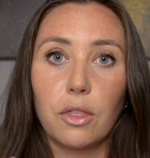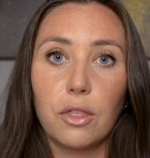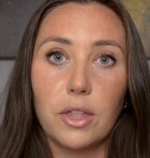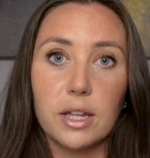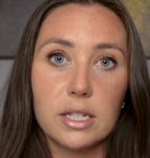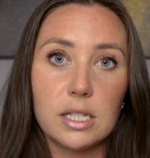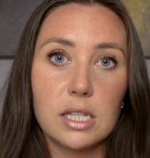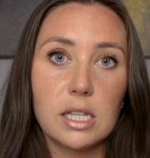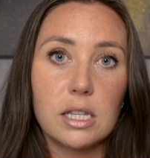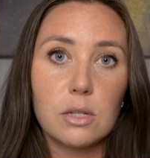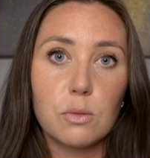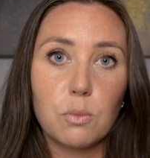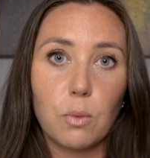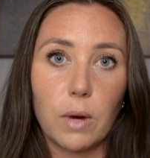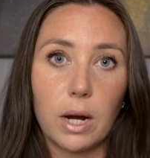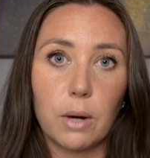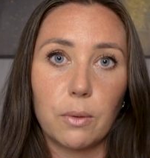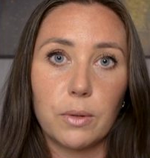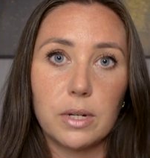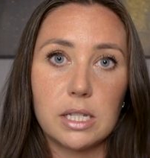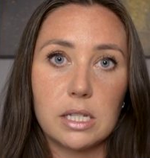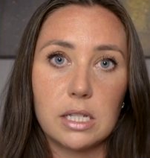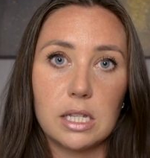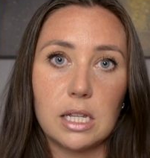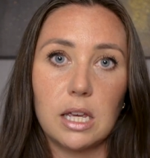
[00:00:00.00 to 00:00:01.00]
this is where
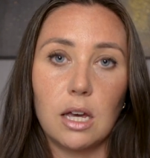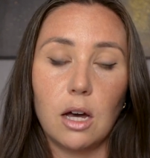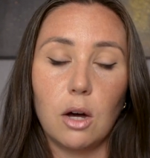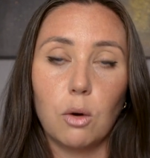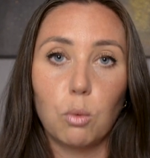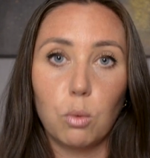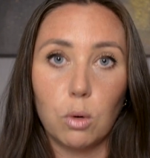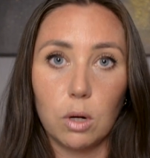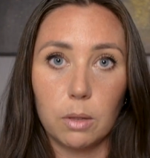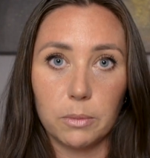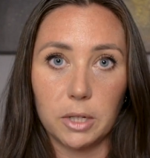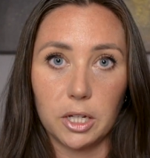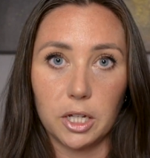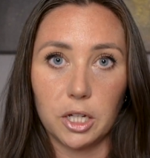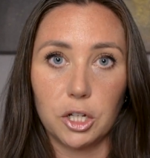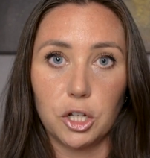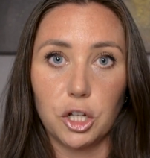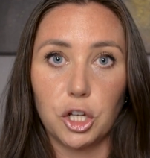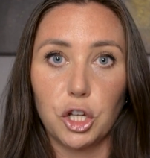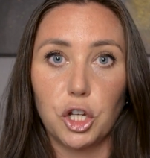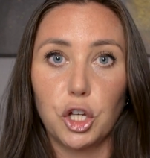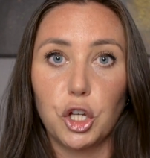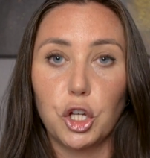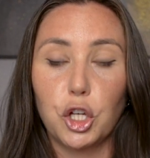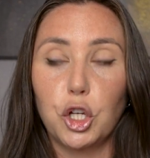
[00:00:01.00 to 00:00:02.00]
we see a woman
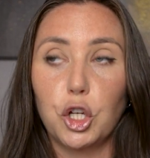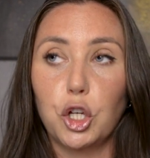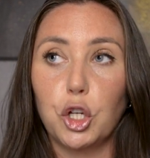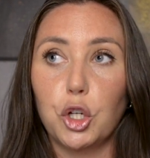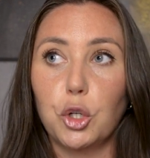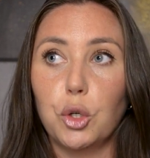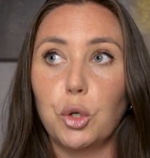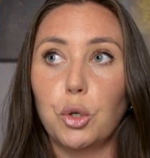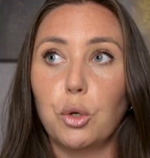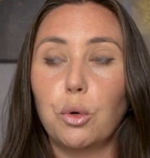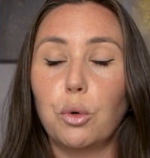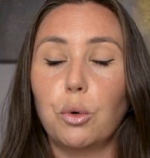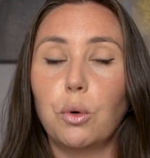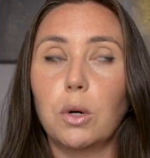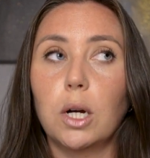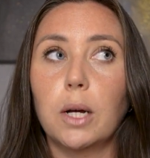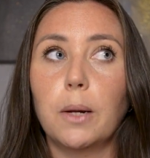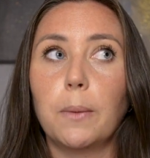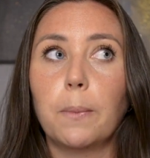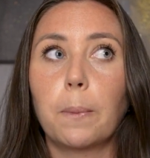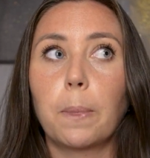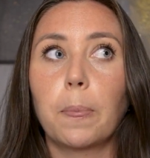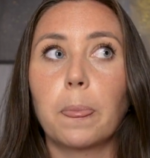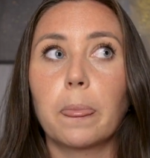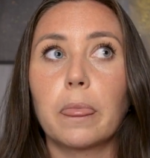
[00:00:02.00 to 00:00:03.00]
who
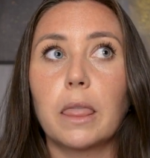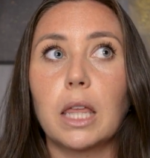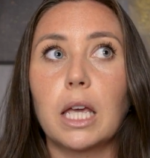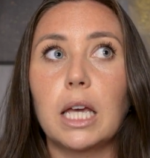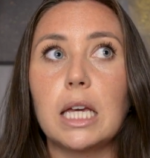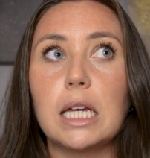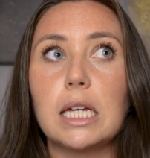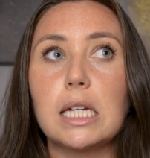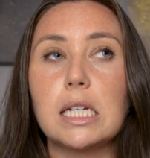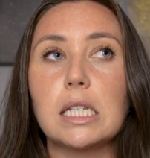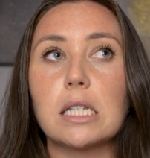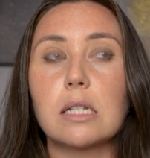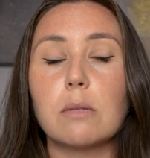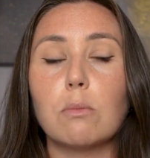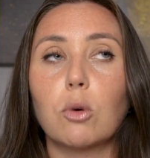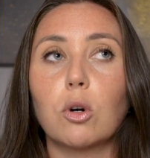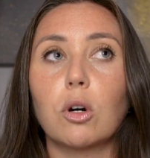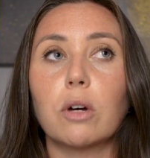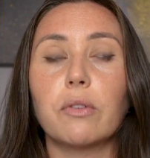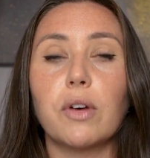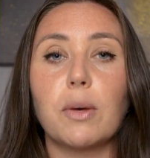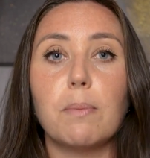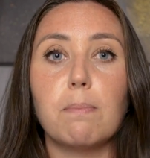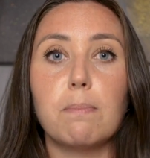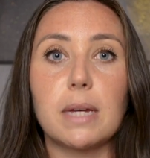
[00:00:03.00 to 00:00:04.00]
is more
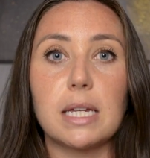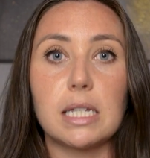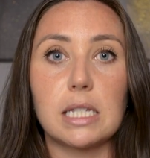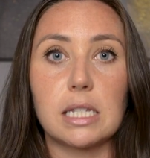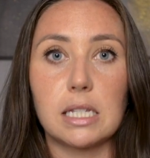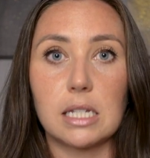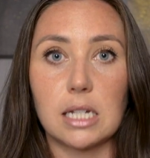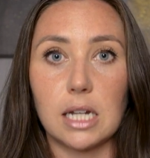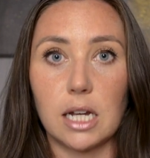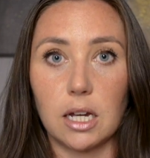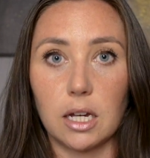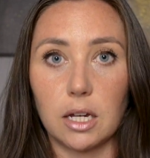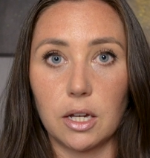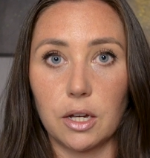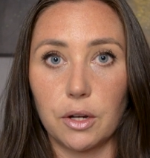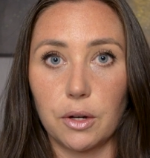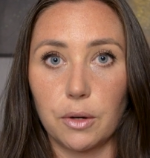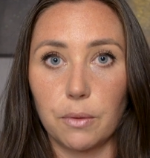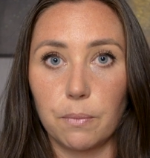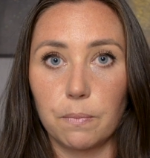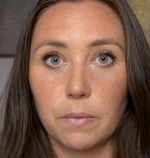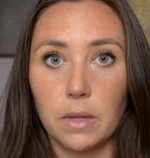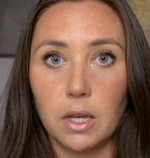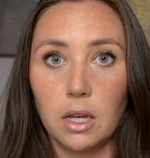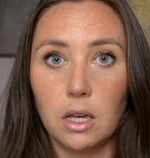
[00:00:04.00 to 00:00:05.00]
of a mystic,
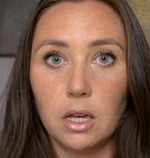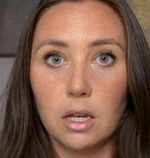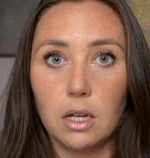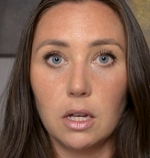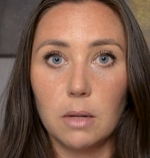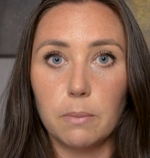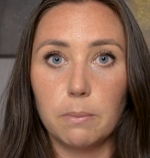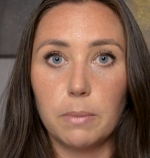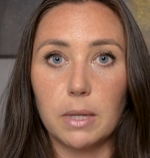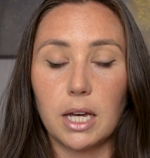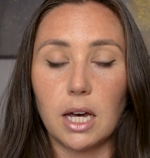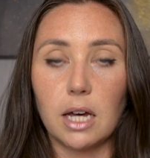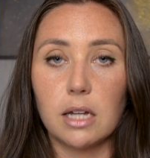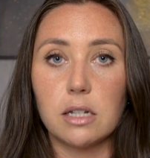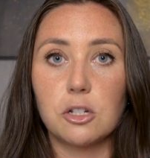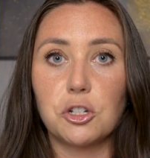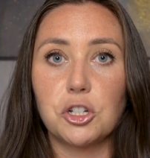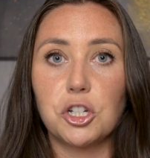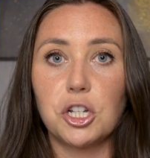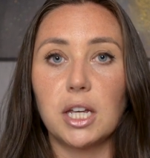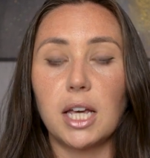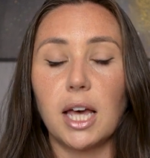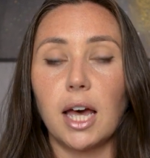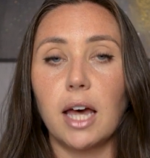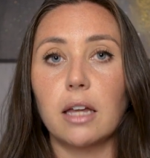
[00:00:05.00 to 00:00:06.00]
because
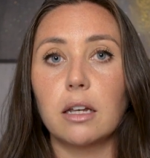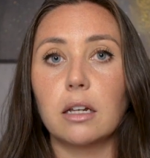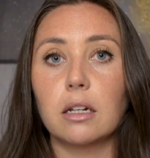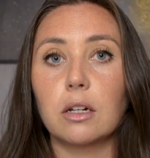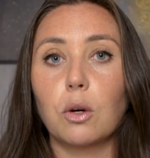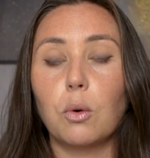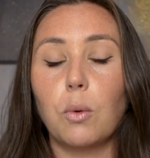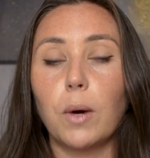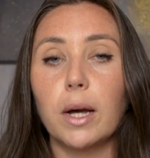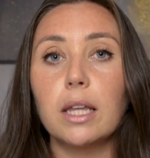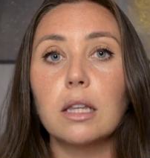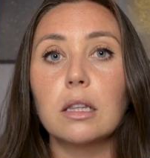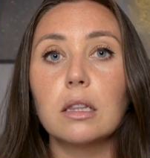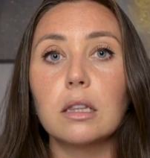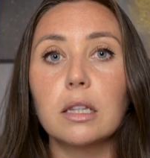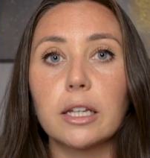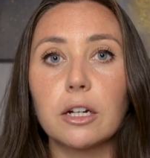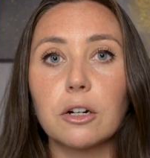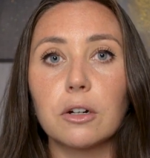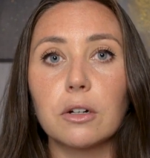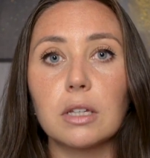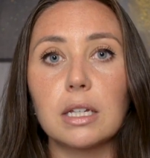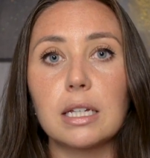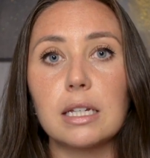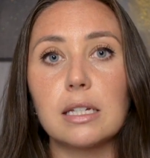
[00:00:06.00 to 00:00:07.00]
she can quite
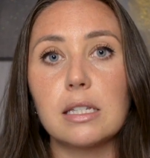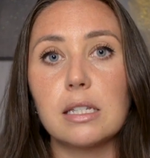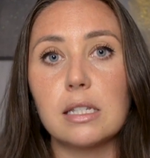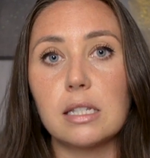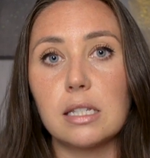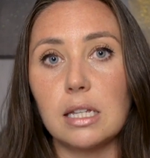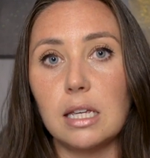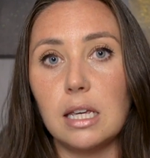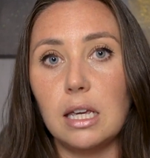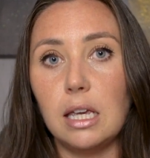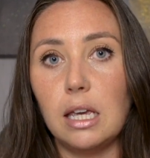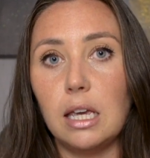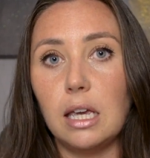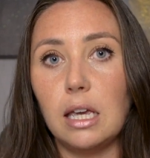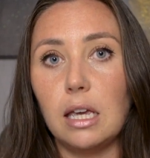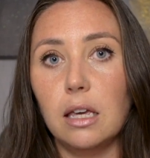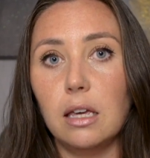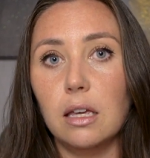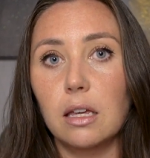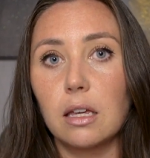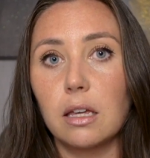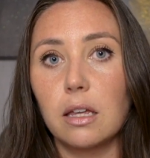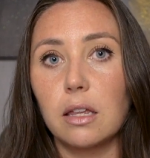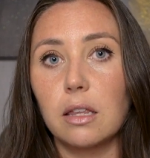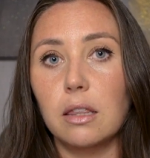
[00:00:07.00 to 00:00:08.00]
literally
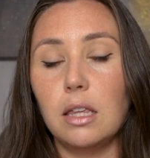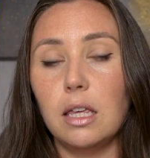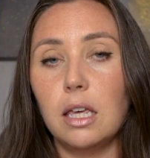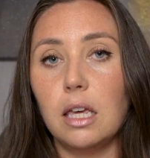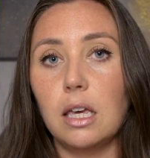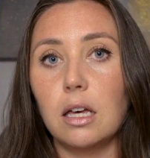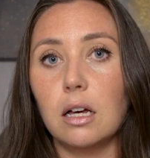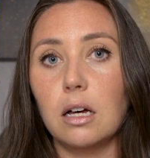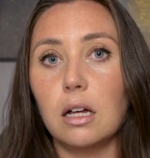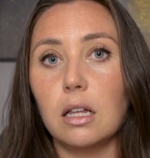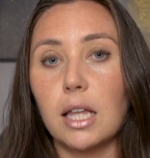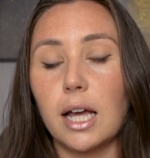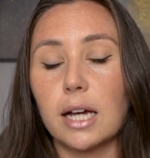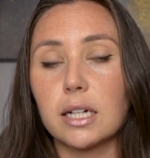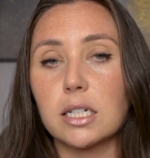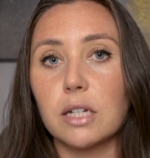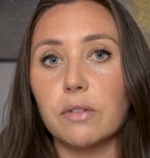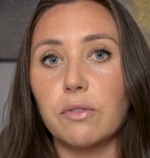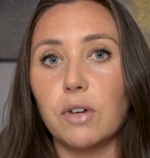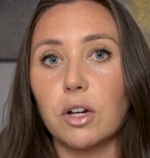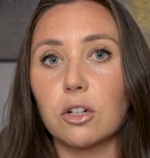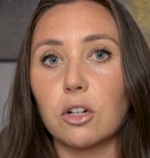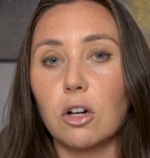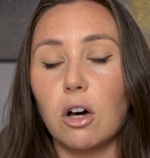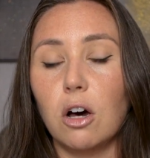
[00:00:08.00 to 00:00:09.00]
see the collective
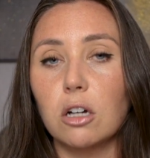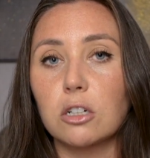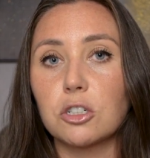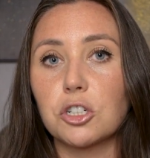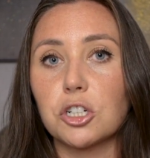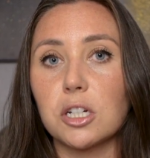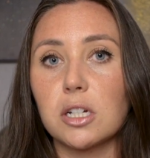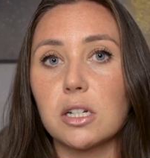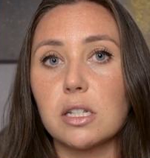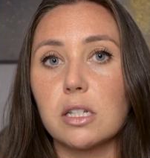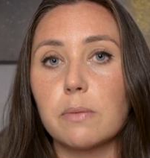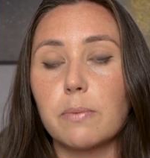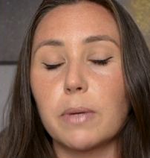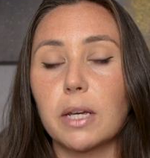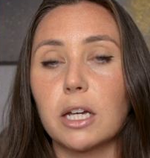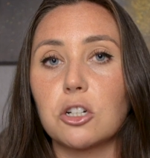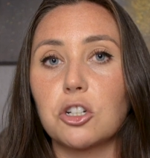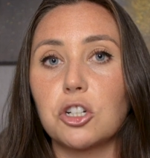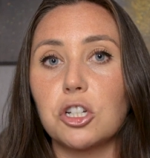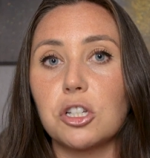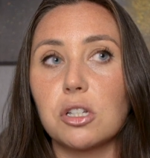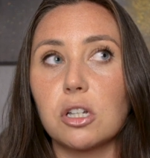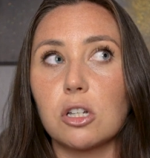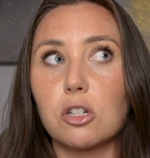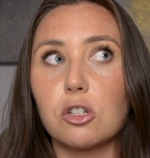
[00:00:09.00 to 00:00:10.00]
unconscious, because
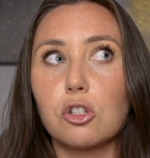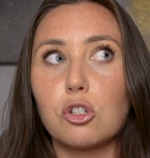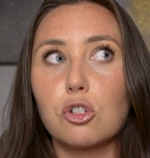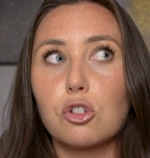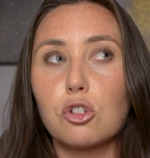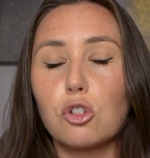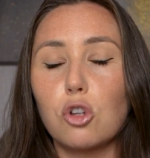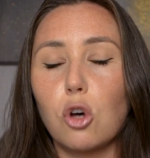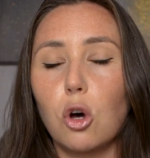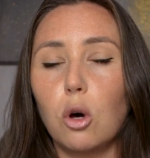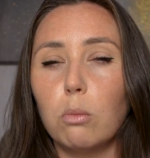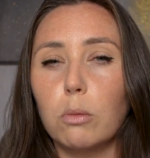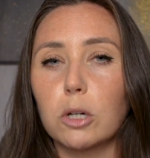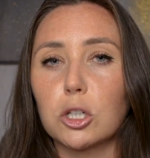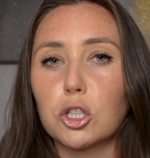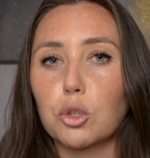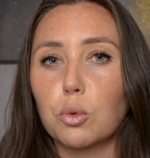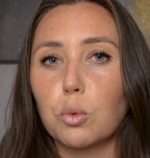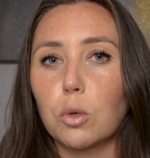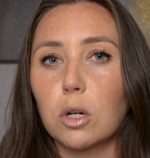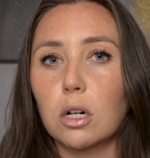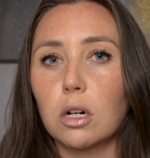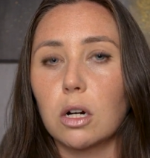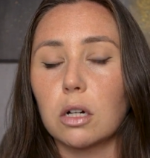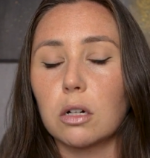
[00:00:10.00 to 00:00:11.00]
she's done so much
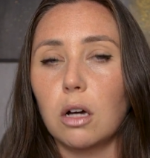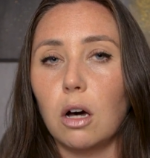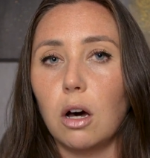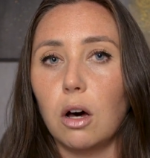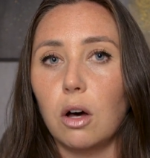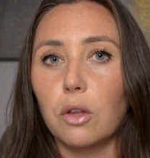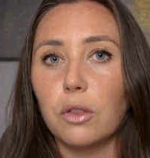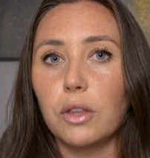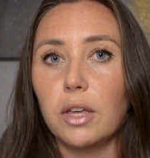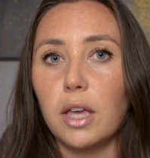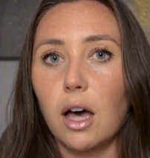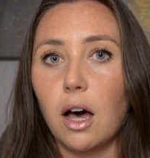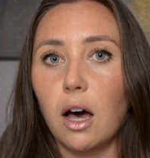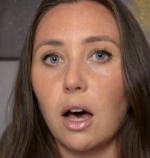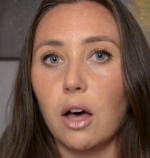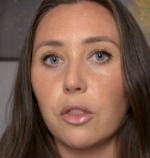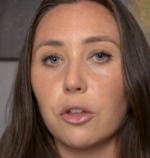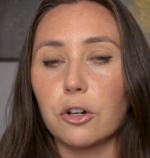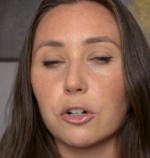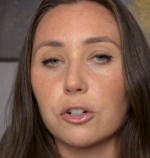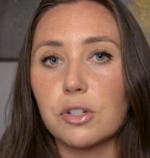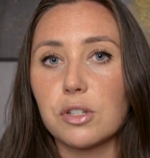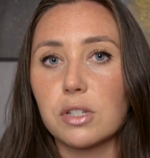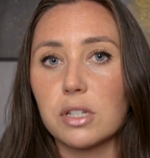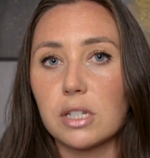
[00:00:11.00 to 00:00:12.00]
work on all the
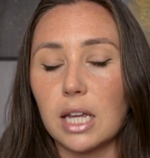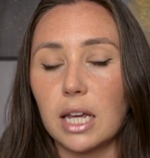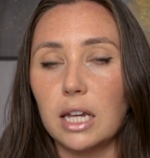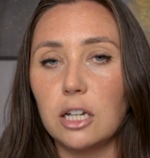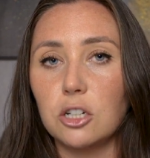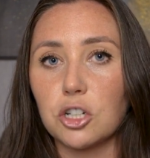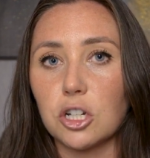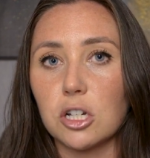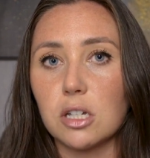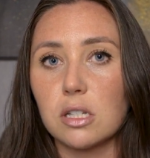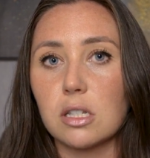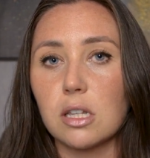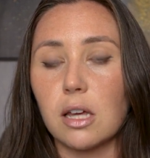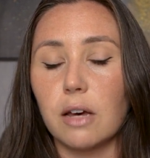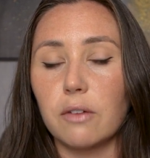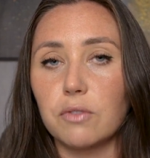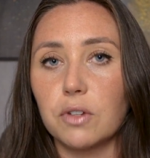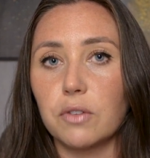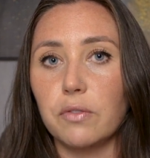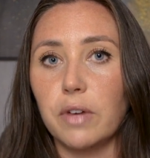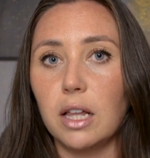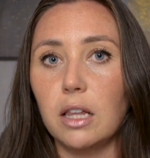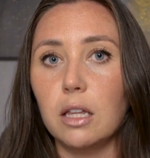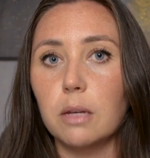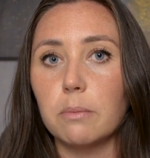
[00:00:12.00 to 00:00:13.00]
other stages of
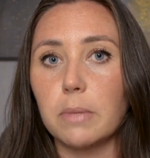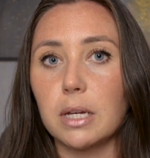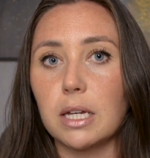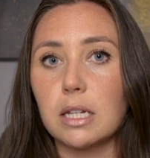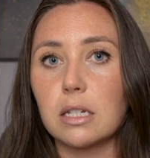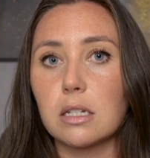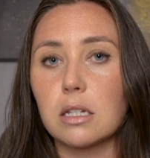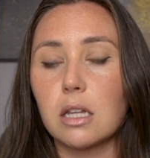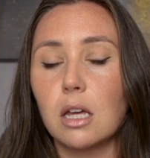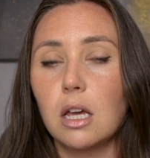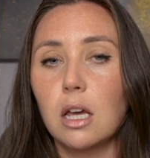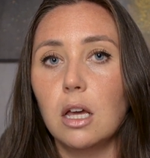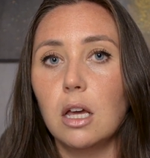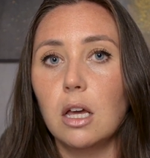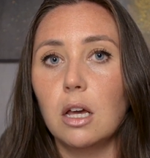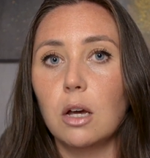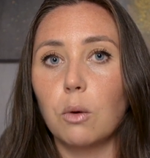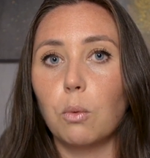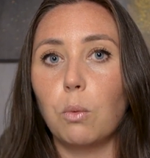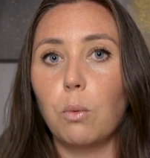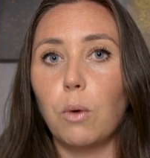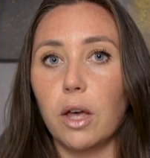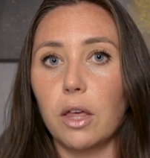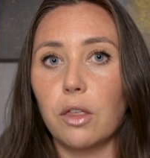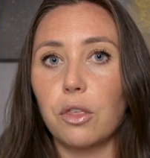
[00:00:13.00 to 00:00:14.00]
development
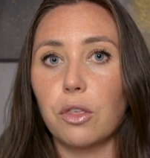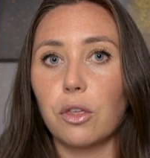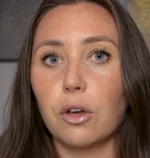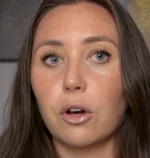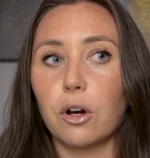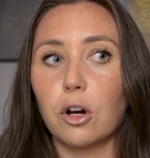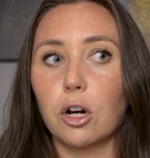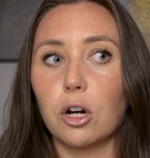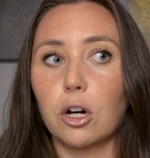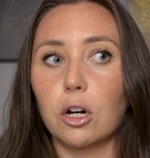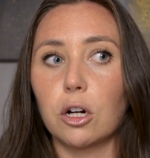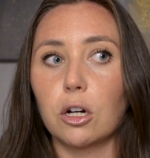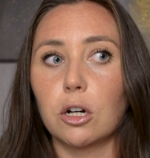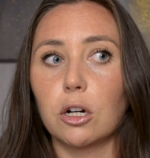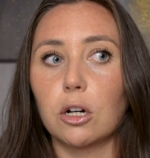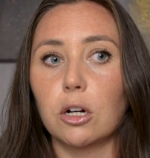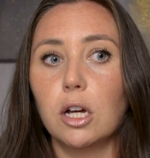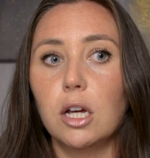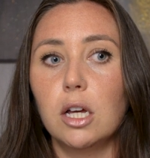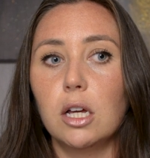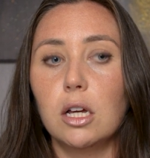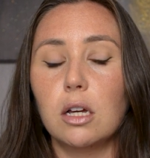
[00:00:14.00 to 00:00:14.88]
with her